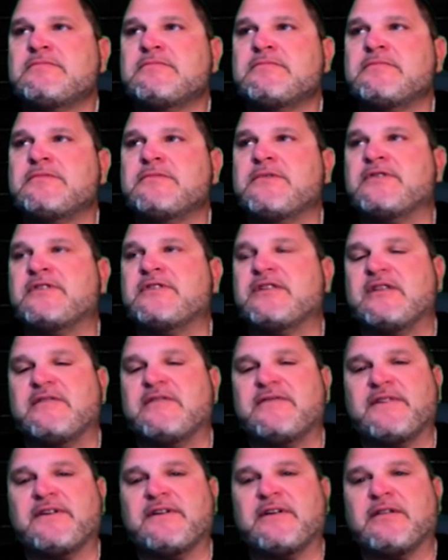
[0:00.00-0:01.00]
your
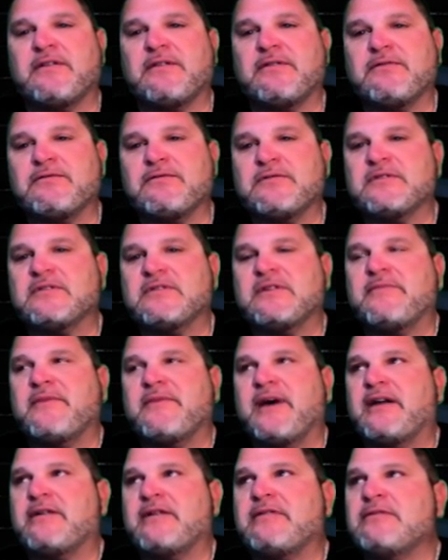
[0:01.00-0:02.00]
significant other loses their
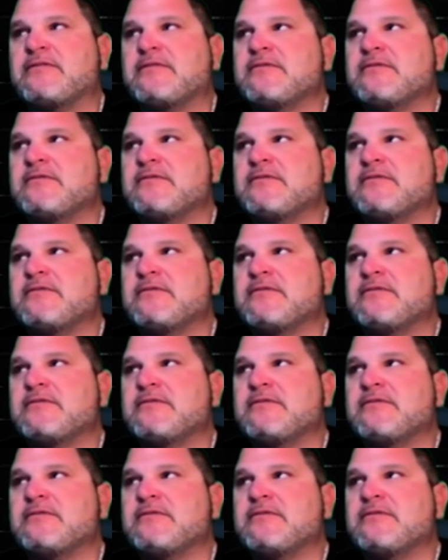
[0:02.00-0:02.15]
battle.